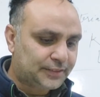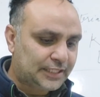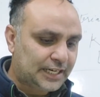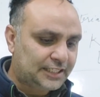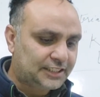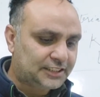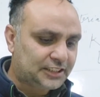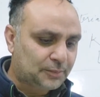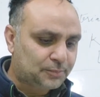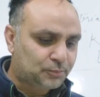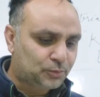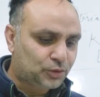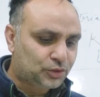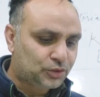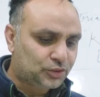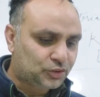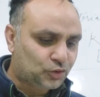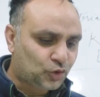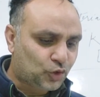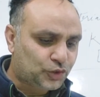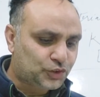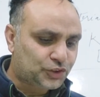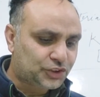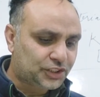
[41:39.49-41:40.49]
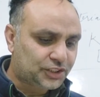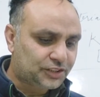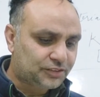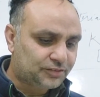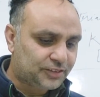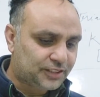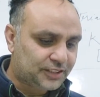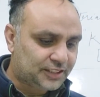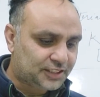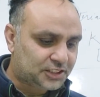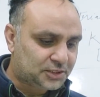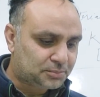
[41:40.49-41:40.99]
That's upon question
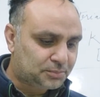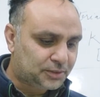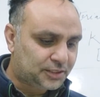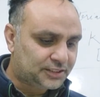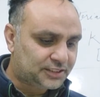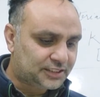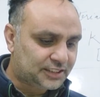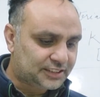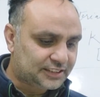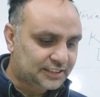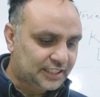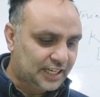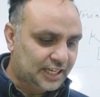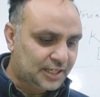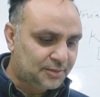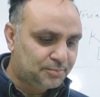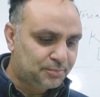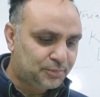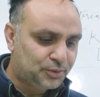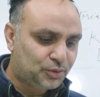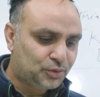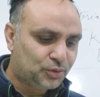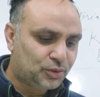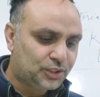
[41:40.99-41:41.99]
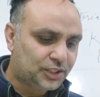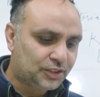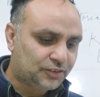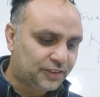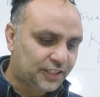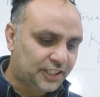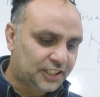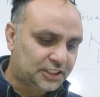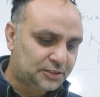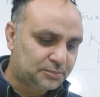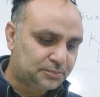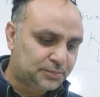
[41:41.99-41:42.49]
whether space and time beyond our
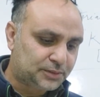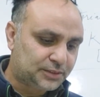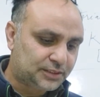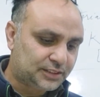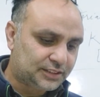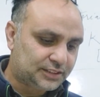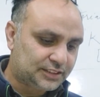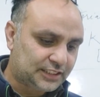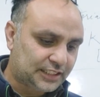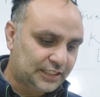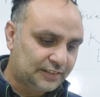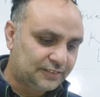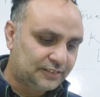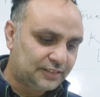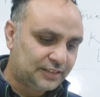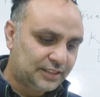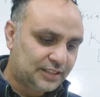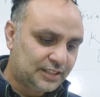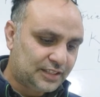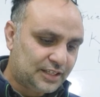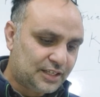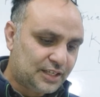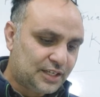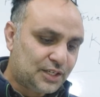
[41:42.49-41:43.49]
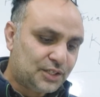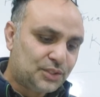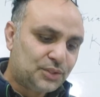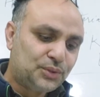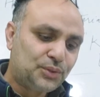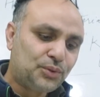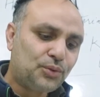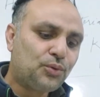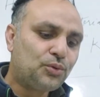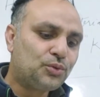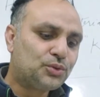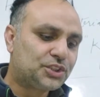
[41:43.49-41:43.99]
experience have
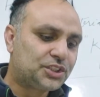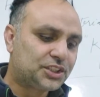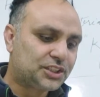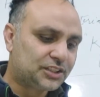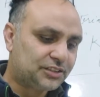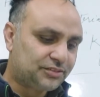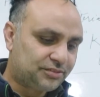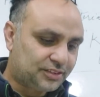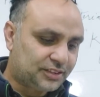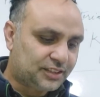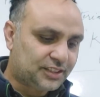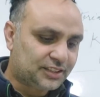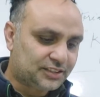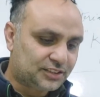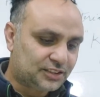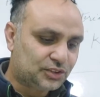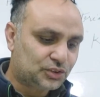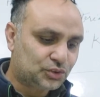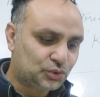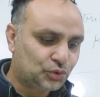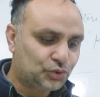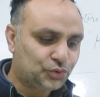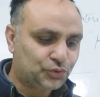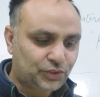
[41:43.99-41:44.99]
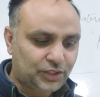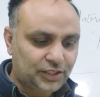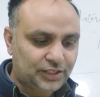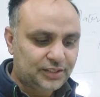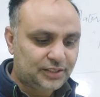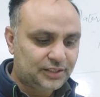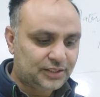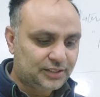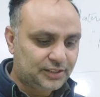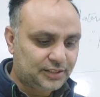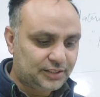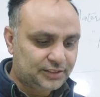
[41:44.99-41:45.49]
no significance. So you can
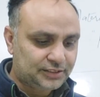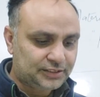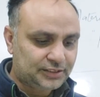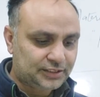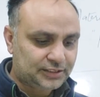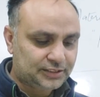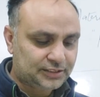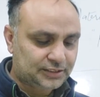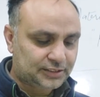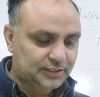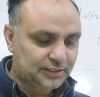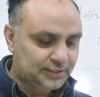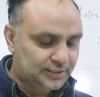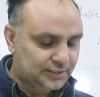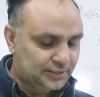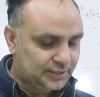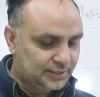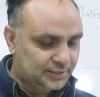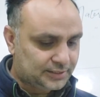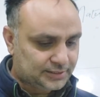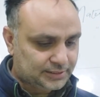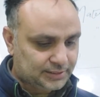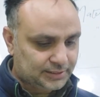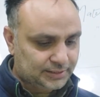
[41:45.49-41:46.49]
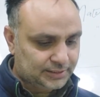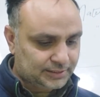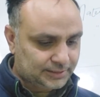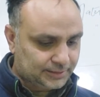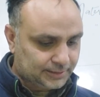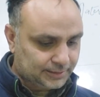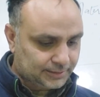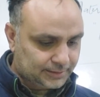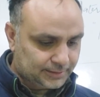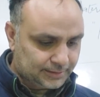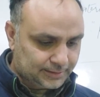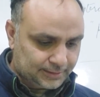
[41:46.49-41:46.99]
just see it
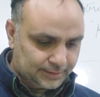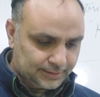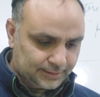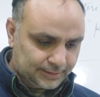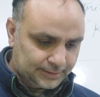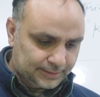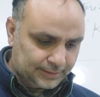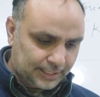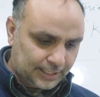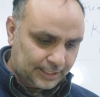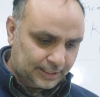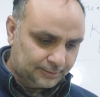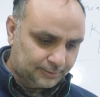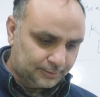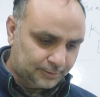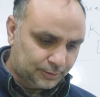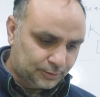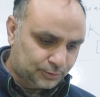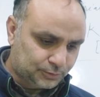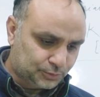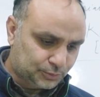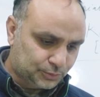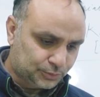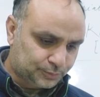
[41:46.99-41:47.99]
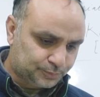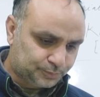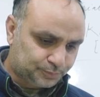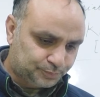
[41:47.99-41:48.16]
that way also.